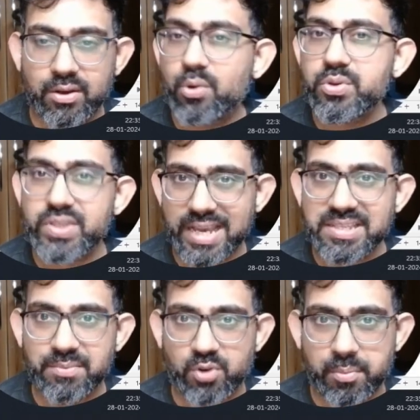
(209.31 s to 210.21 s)
go to
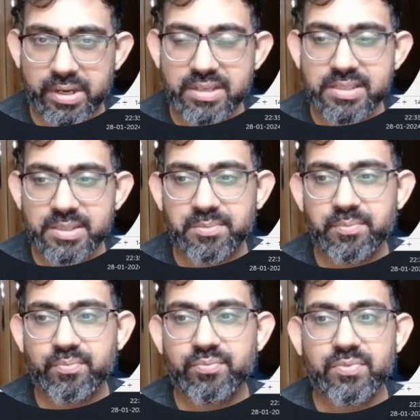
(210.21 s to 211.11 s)
size and properties,
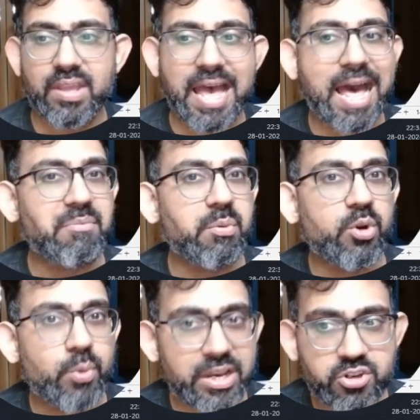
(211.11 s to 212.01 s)
and we
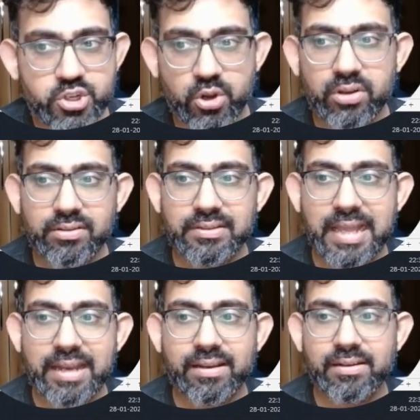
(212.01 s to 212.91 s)
want to ensure
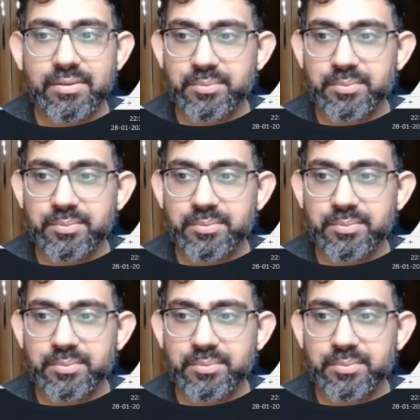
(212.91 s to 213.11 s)
that